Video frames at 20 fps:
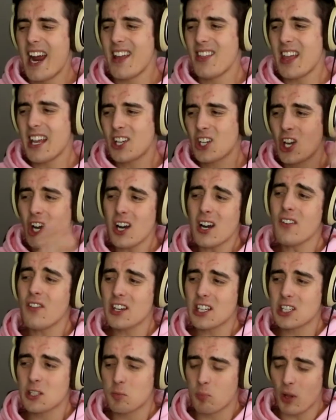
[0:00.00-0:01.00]
And they could have
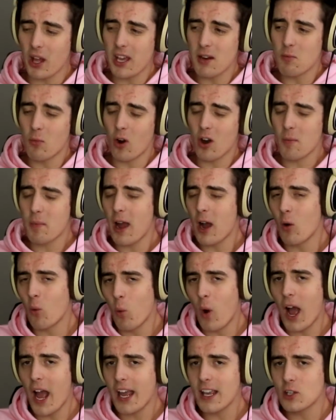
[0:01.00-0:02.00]
explained more about
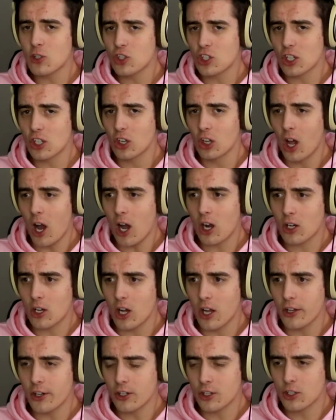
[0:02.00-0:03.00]
why you should lock
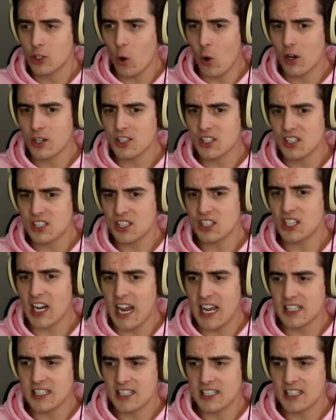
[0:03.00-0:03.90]
all your doors and stay